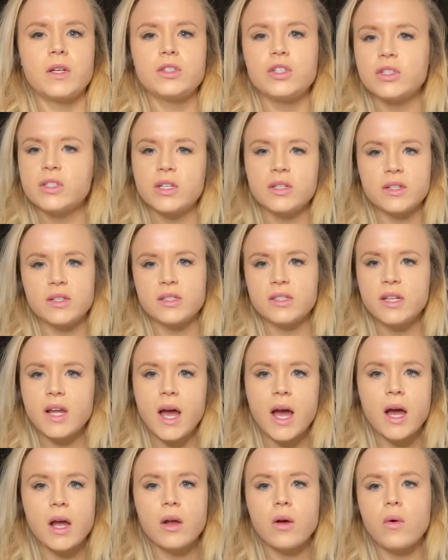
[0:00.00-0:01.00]
just as a
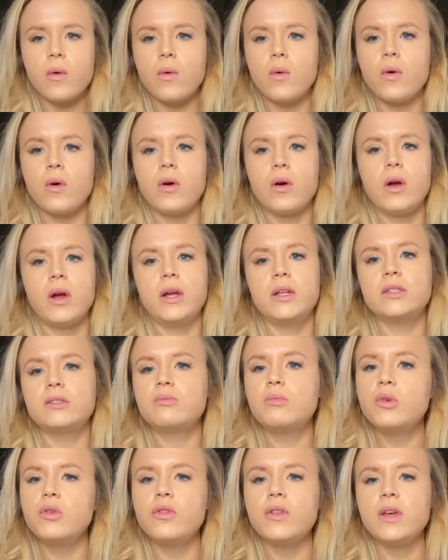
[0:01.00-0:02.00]
snack or in
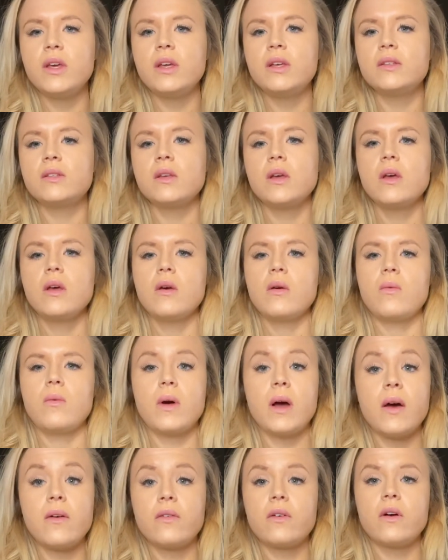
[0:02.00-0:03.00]
smoothies,
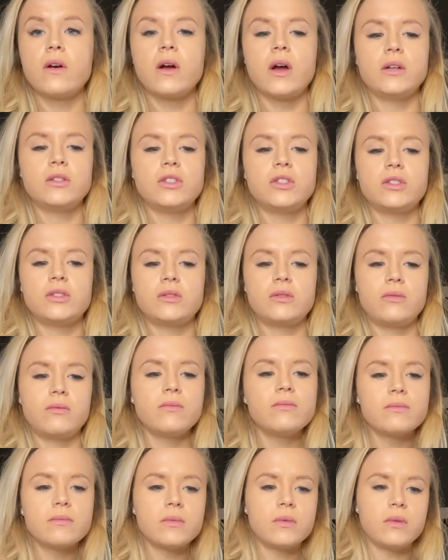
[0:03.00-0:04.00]
whatever. I just
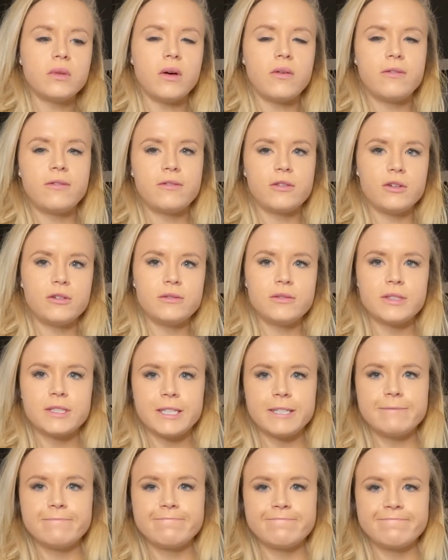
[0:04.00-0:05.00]
love fruit. So